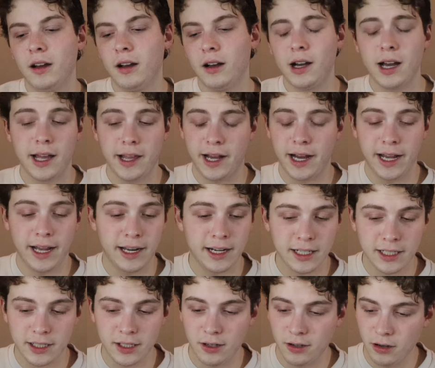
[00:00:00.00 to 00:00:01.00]
I
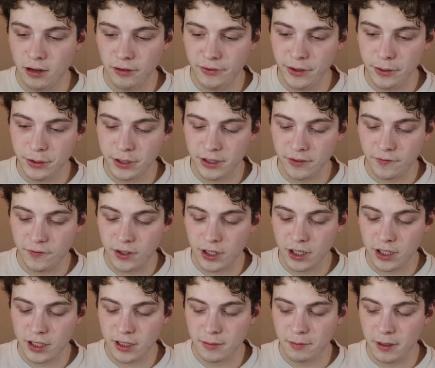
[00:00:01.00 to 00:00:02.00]
honestly don't know if he was the
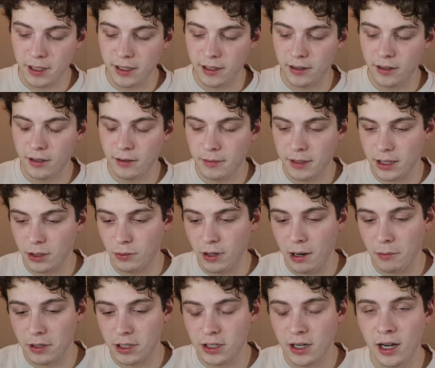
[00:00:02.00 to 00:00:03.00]
first, but the way
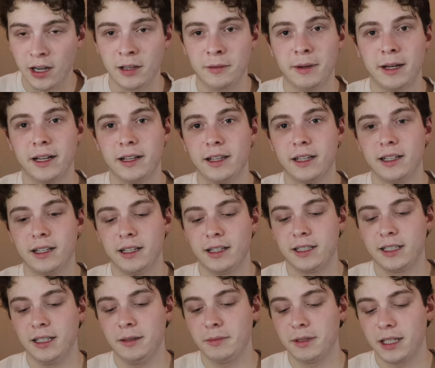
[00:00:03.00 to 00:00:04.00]
we're talking about it
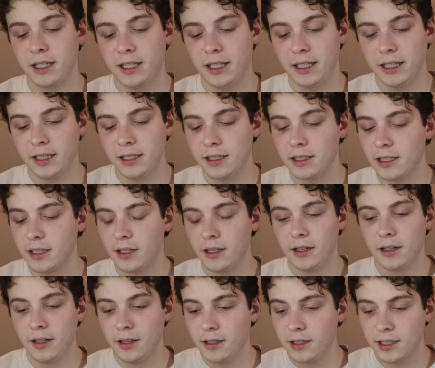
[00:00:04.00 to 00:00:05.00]
seems like he is.
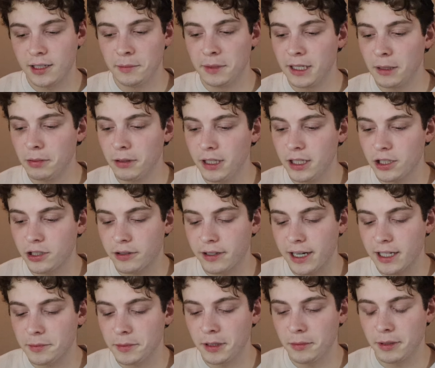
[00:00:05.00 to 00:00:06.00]
Somebody please
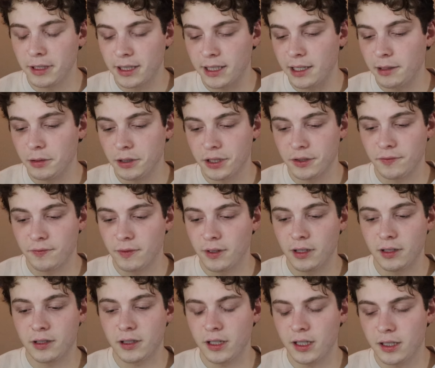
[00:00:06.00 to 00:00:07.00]
correct me, but
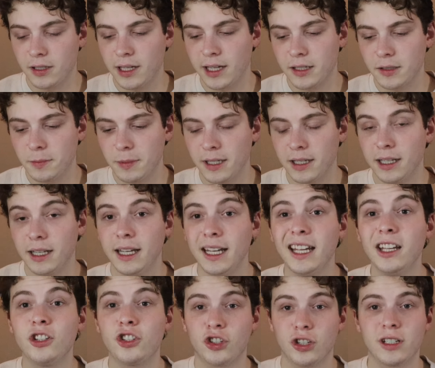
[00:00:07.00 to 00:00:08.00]
that's been
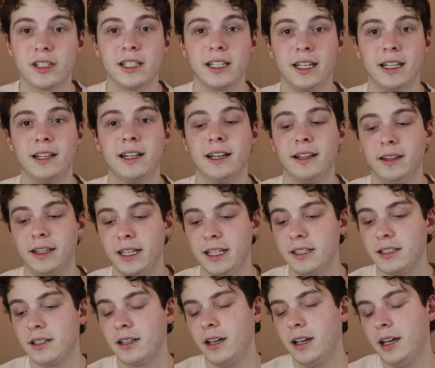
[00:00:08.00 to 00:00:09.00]
interesting, at
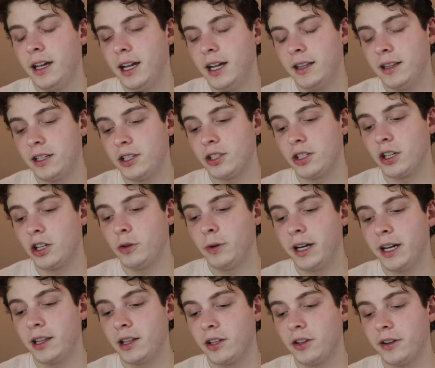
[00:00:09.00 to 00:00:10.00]
least. And then Sir
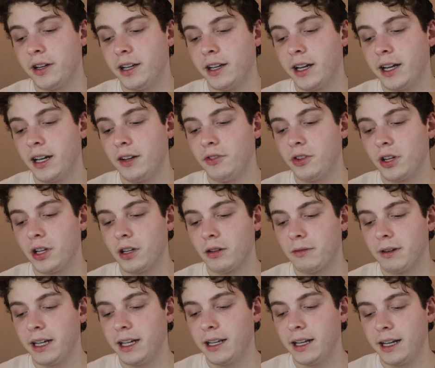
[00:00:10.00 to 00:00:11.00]
Gawain and the Green Knight, if you're going to
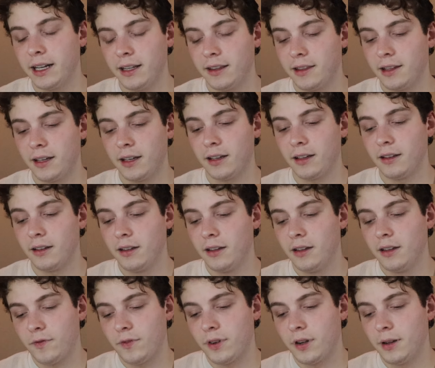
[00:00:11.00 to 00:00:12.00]
read anything
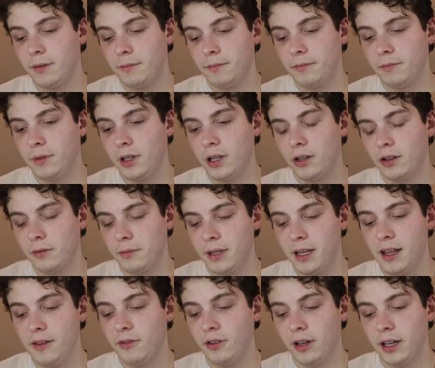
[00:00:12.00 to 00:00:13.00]
from, you know, the
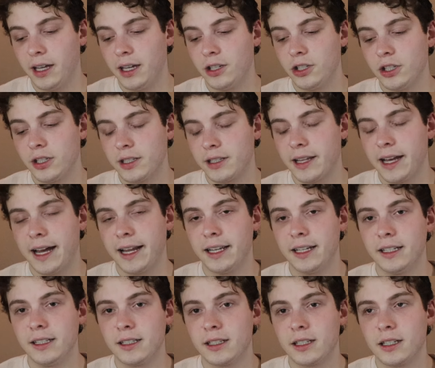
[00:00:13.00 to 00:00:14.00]
medieval ages, that
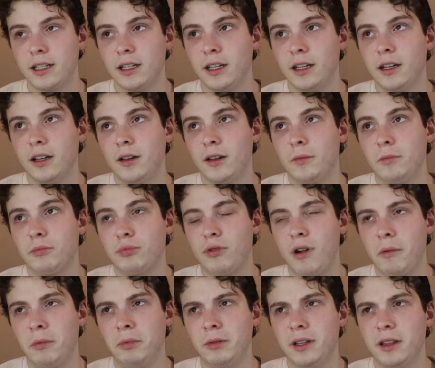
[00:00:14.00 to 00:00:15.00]
is
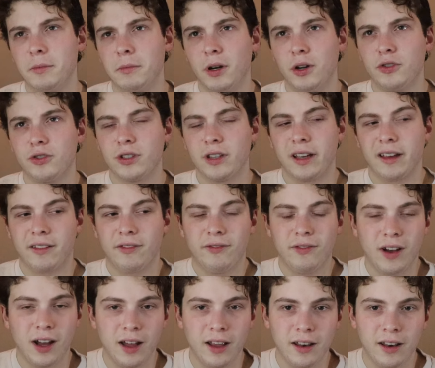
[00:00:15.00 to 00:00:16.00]
probably the most like
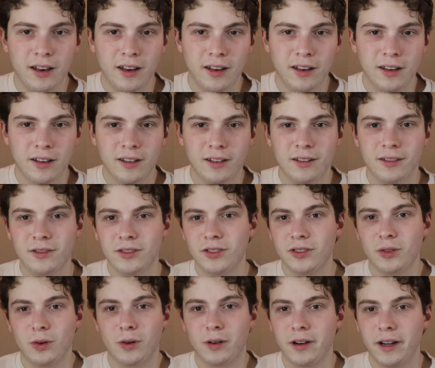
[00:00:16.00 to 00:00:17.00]
fun
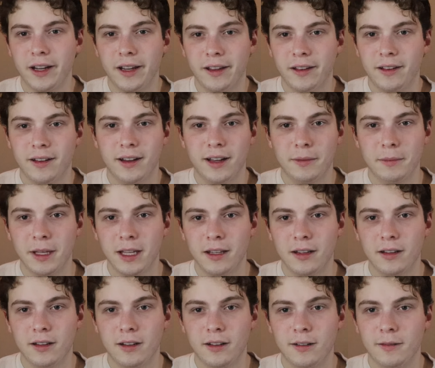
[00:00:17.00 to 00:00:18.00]
story. I
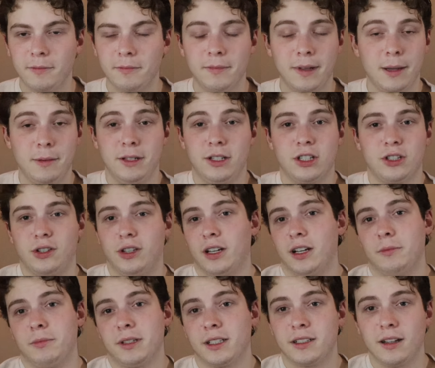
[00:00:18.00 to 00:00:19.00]
mean, maybe just look
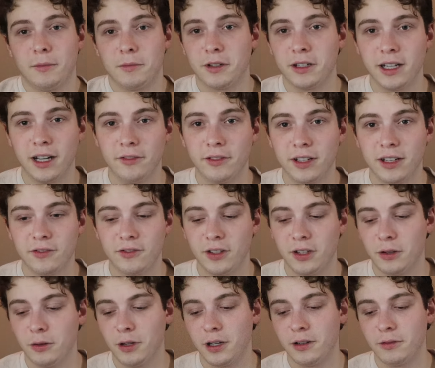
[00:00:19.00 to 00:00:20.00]
up a summary of it if you
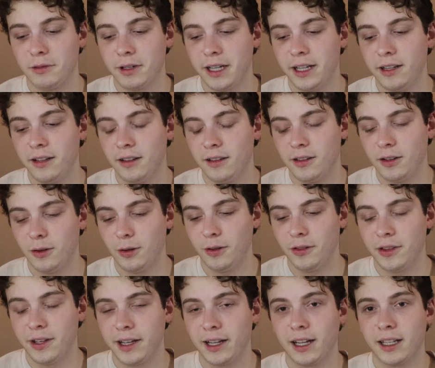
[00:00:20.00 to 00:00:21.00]
don't want to read the whole
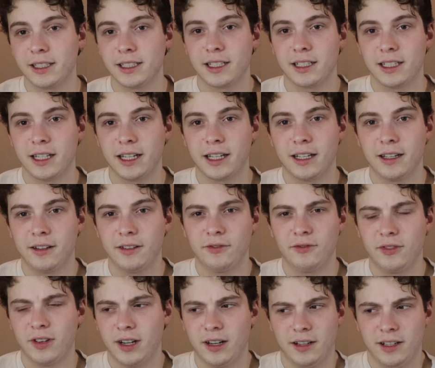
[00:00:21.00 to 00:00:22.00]
thing, because it's like
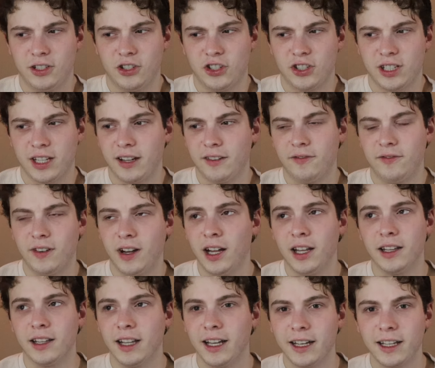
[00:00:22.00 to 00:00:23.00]
it's just like
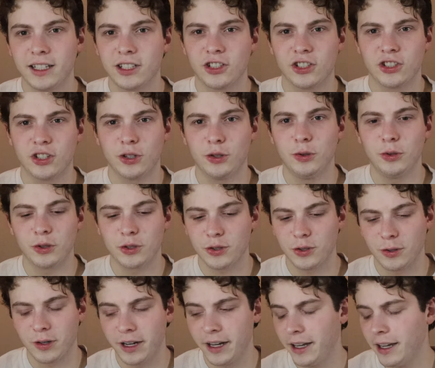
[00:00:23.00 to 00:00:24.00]
fun, like it's just a cool
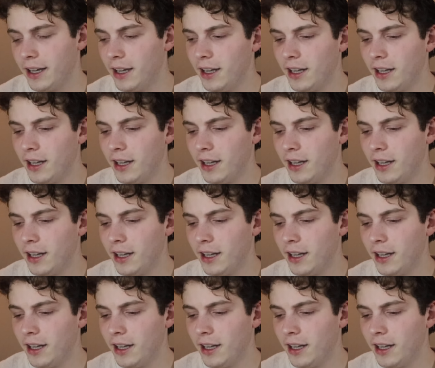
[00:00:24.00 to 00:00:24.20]
story.